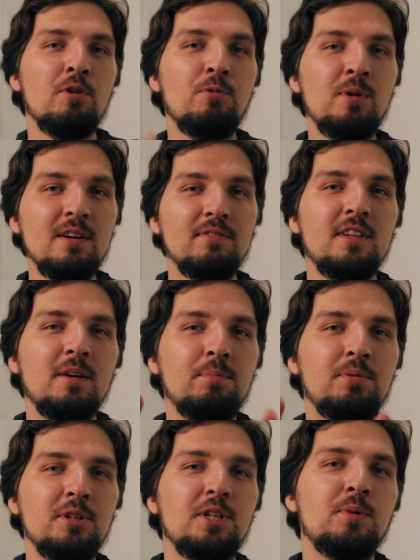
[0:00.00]
with the
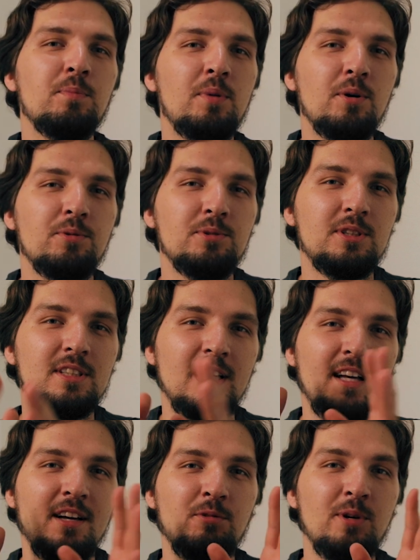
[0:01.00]
pre-imposed
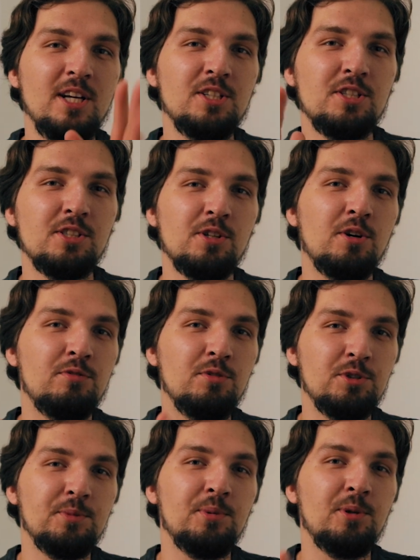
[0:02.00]
ranges of
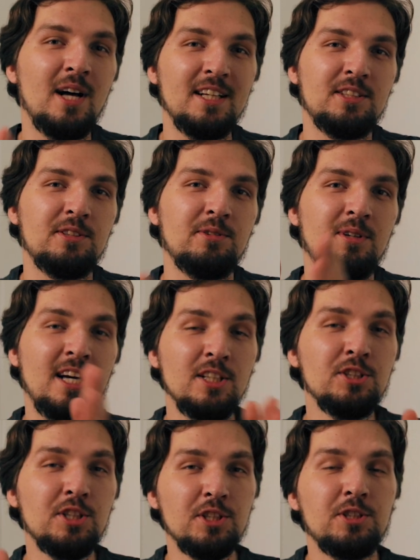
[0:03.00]
usable ISO
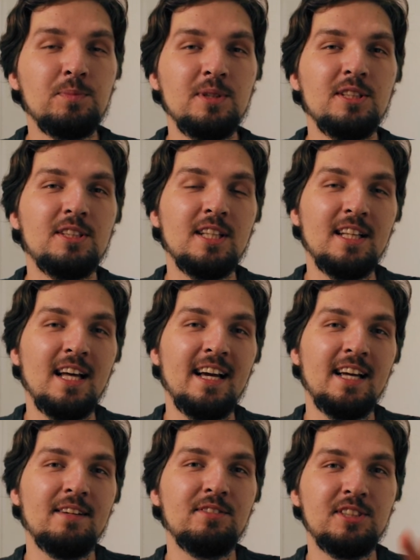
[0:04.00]
and shutter speed that
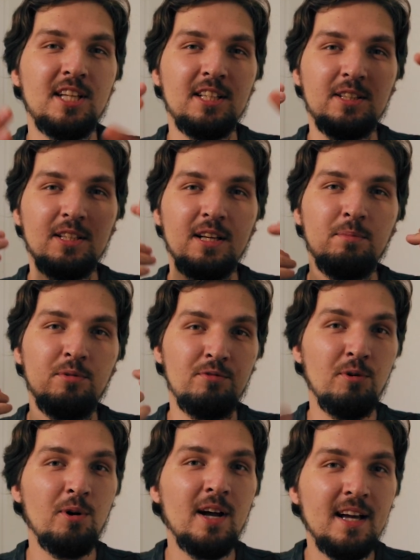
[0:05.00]
I have set
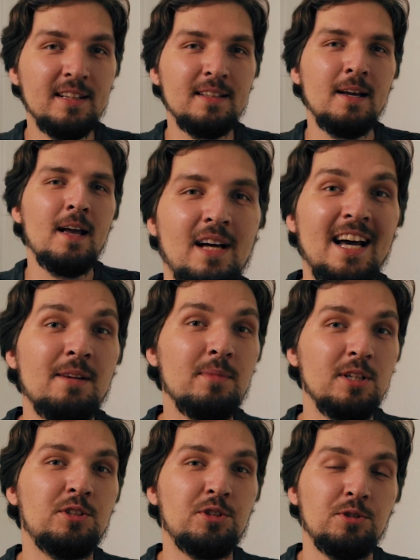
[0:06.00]
beforehand, I
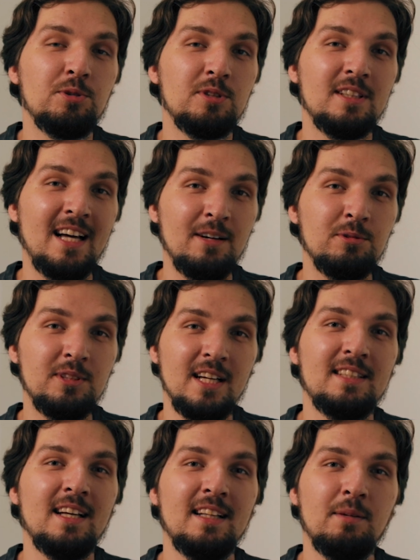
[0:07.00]
made sure that I would
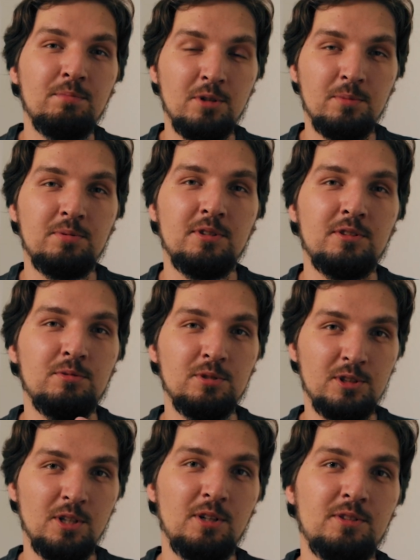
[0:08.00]
get an appropriate
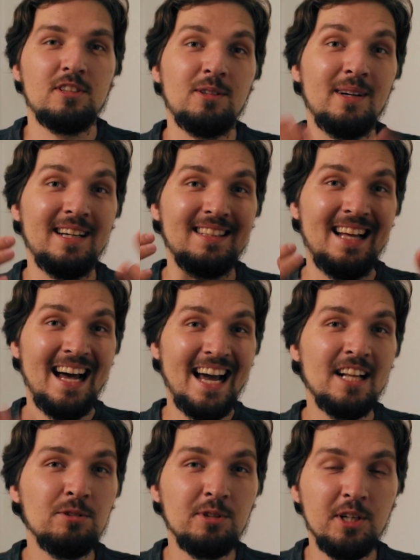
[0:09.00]
result. So I can
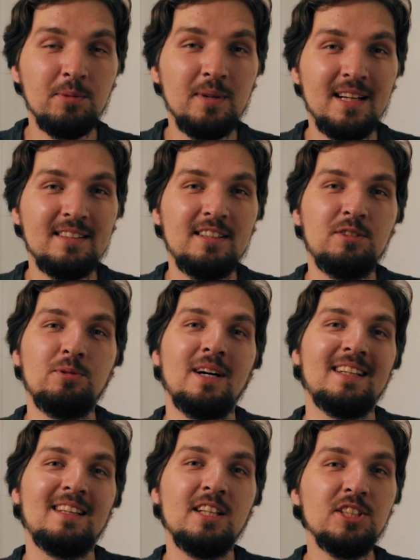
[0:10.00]
highly recommend that you
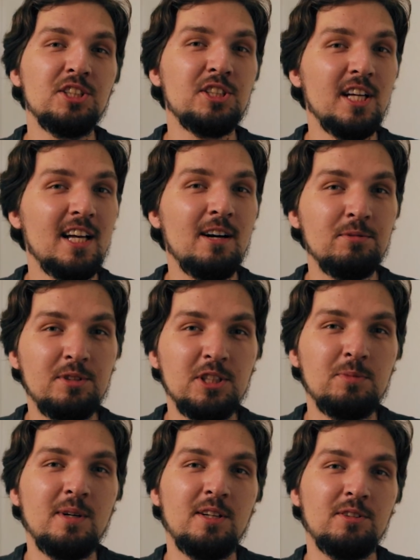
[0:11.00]
at least check out
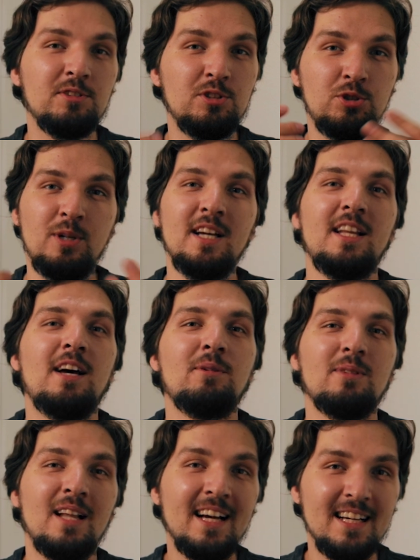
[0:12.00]
this method, try it
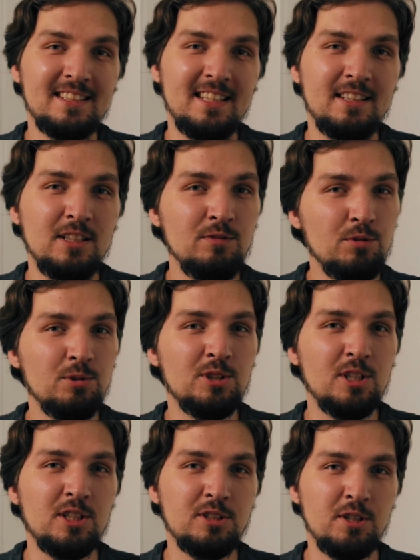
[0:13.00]
out. Like I said, if you
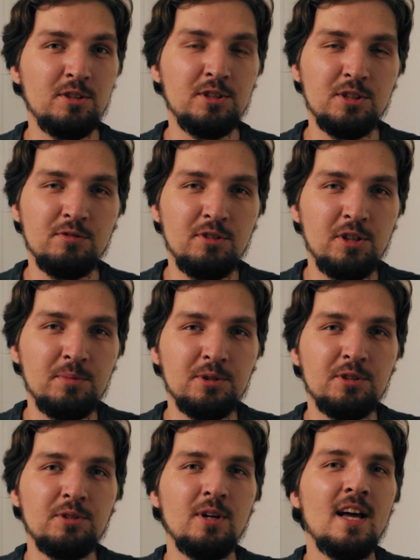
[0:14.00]
use an external
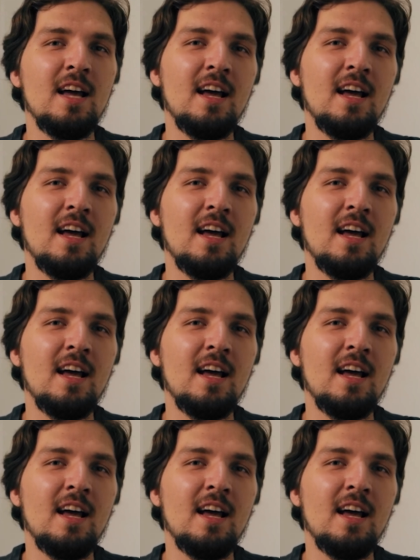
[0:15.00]
intervalometer